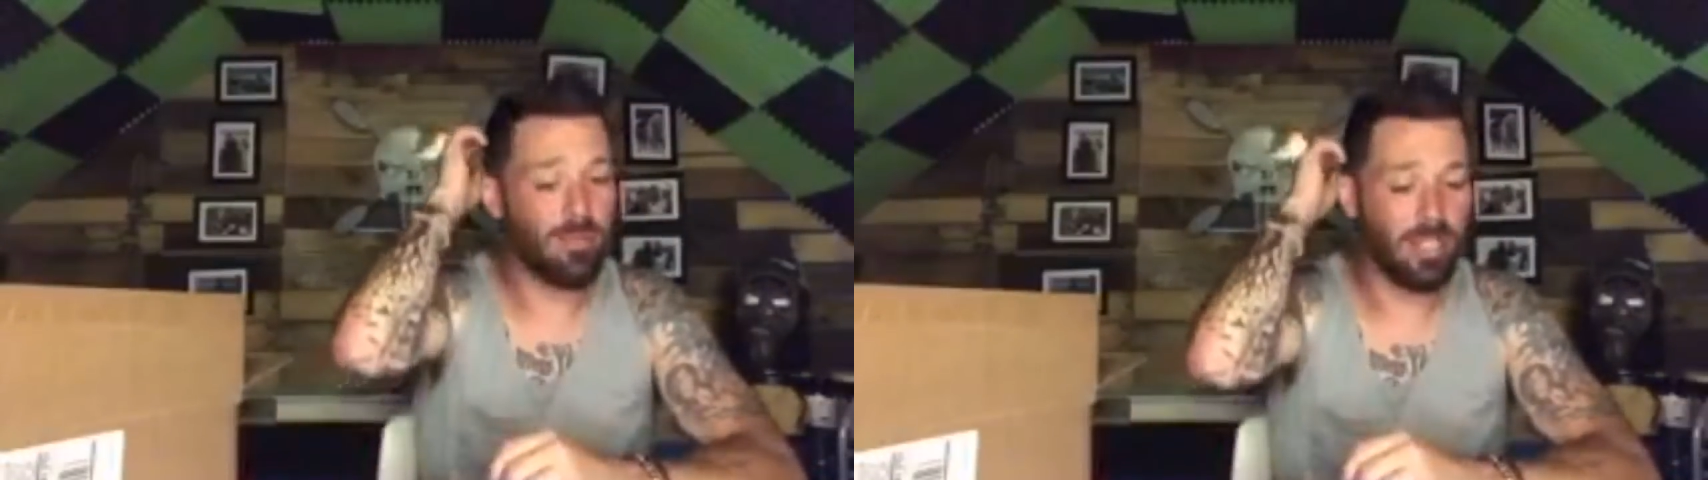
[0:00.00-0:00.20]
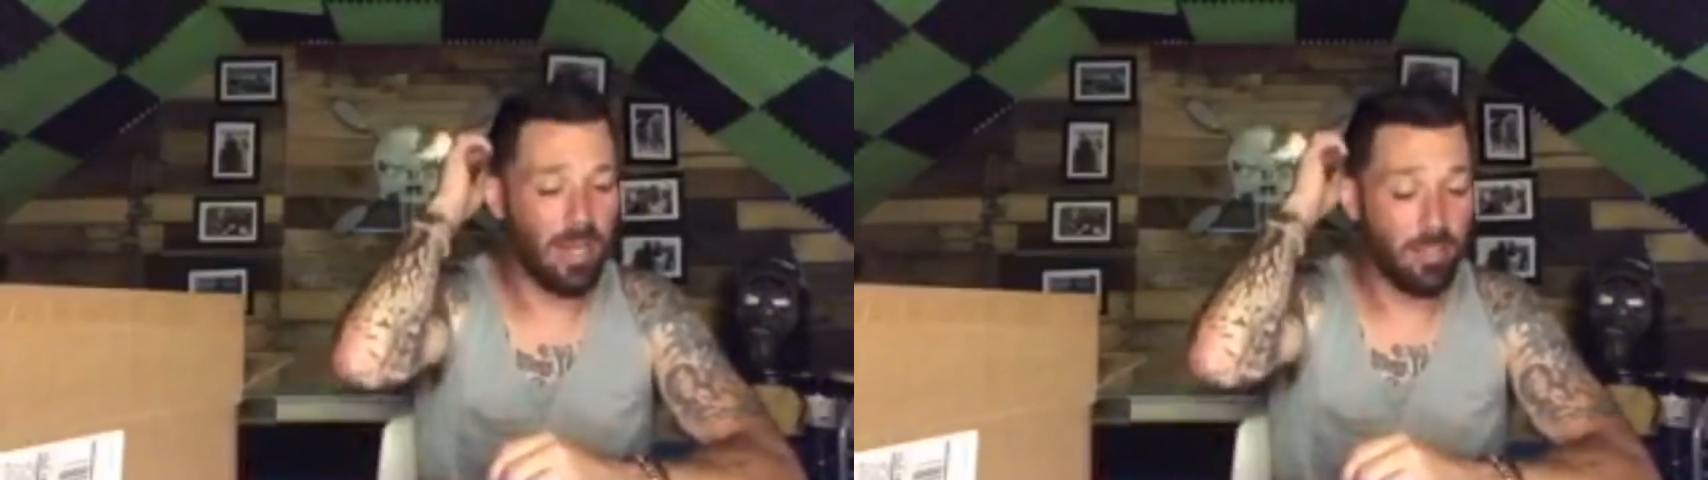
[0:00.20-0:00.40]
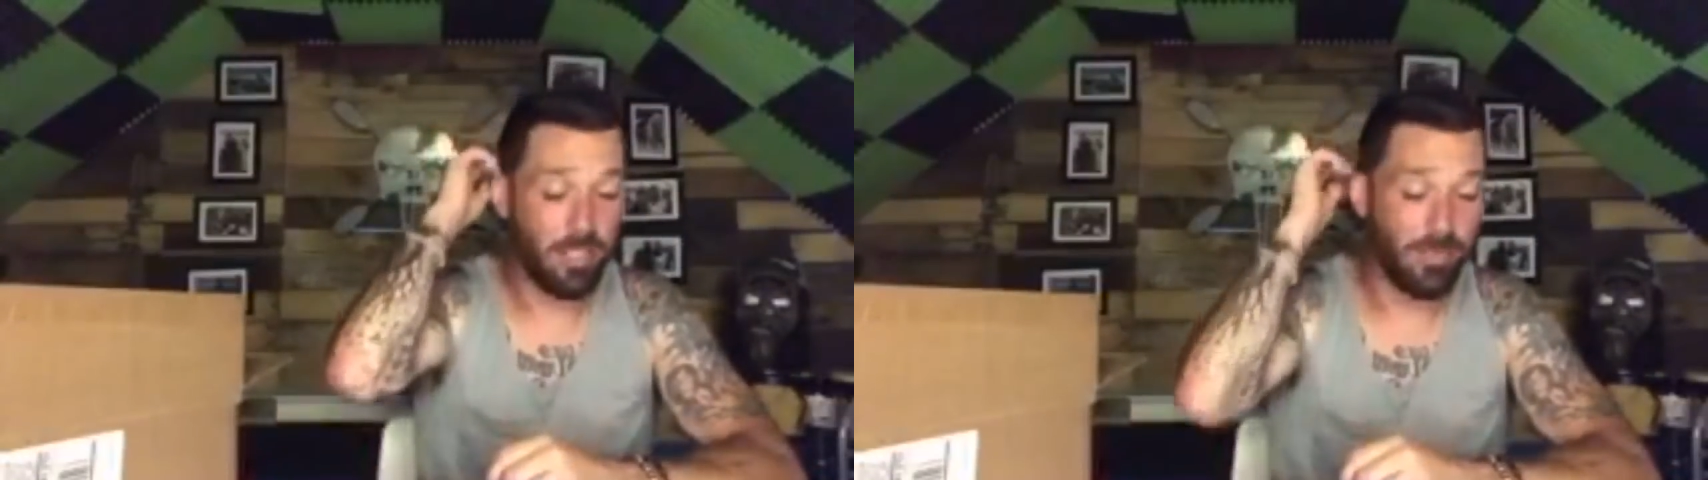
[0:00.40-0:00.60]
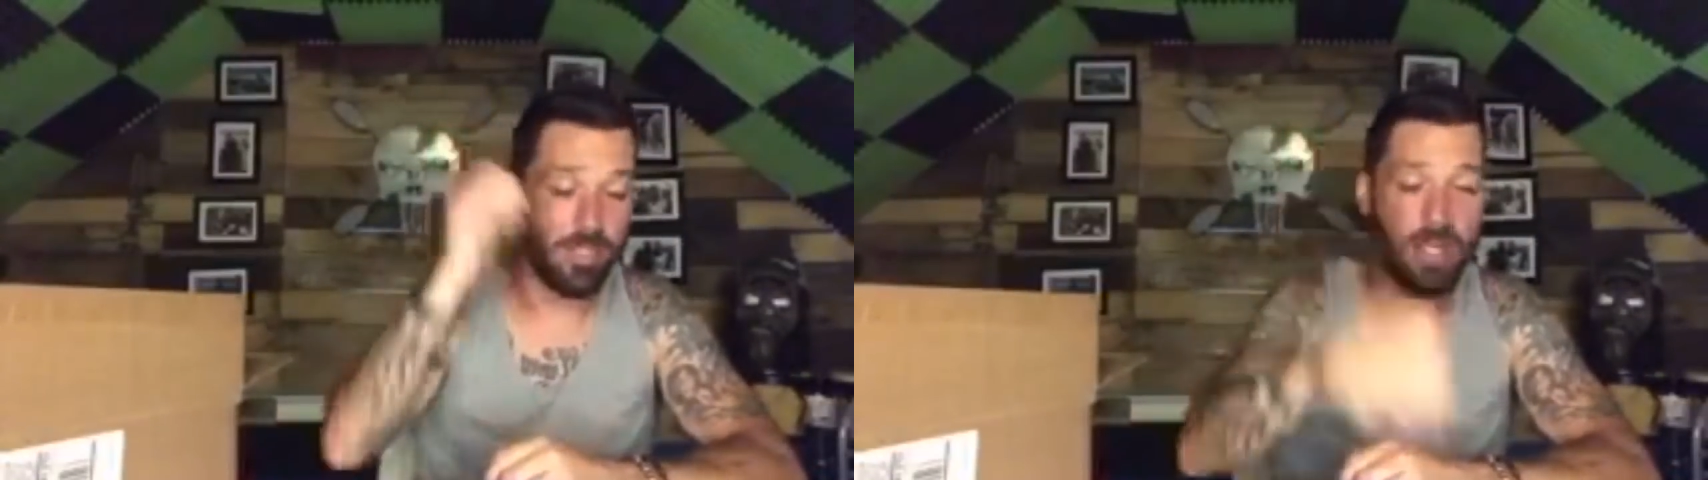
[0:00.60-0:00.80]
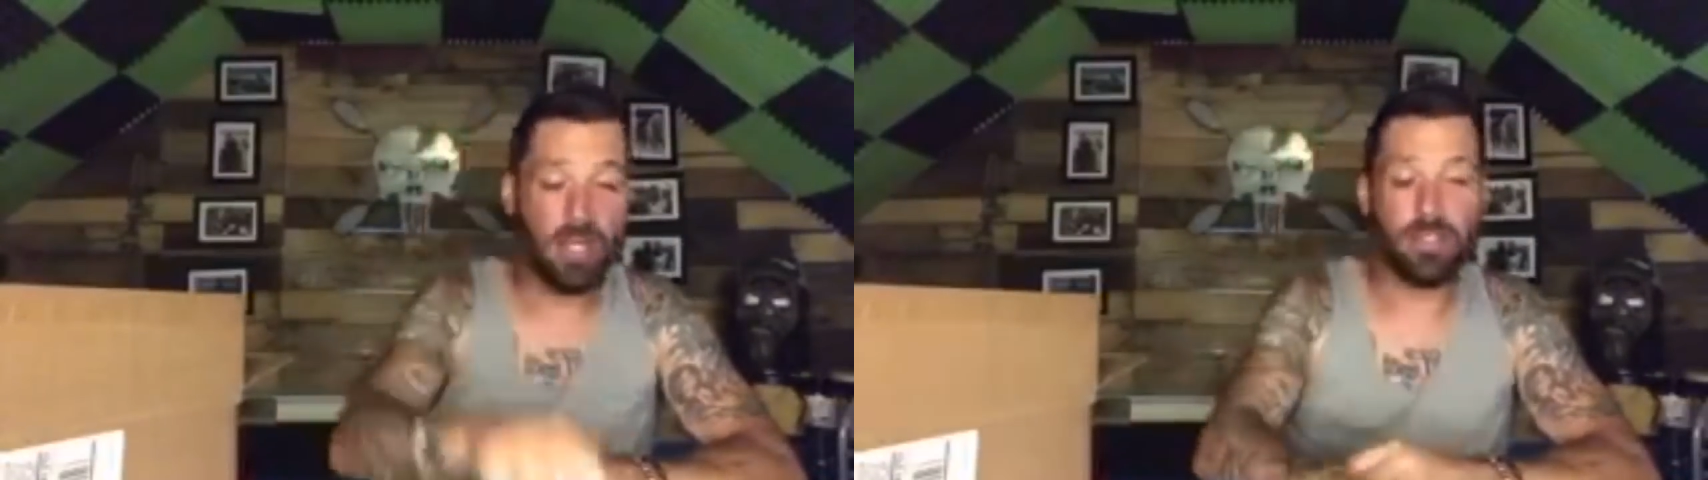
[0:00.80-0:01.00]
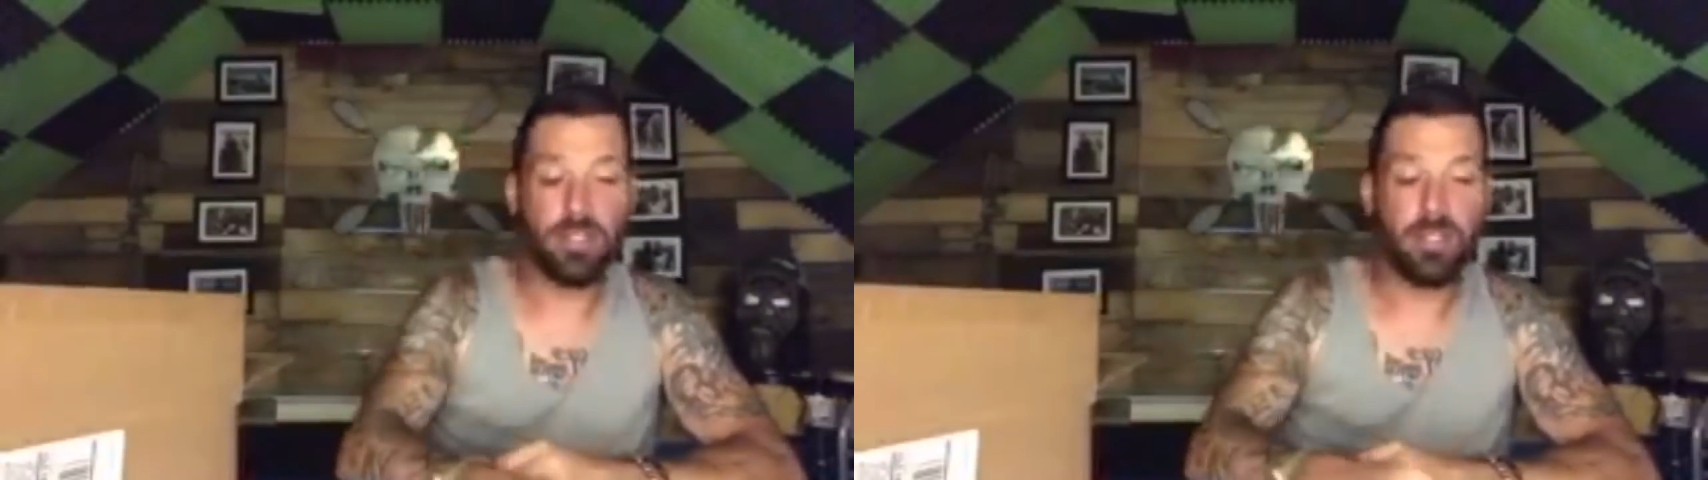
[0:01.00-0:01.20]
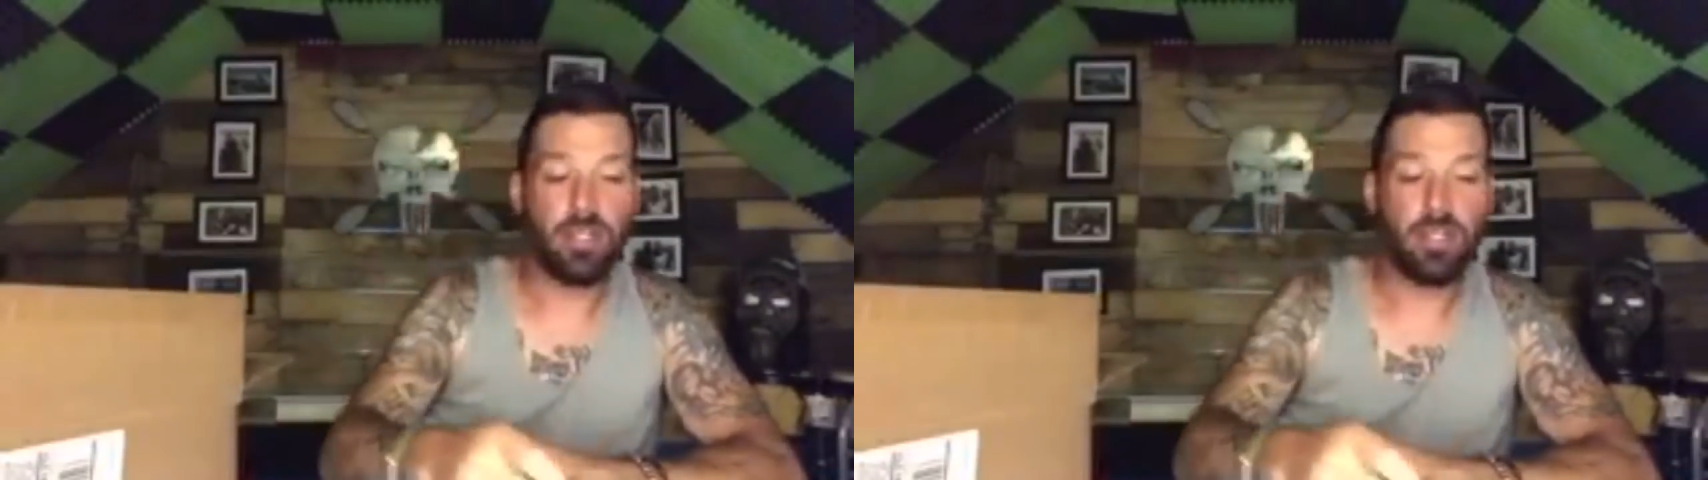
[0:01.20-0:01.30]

people down and stuff like that.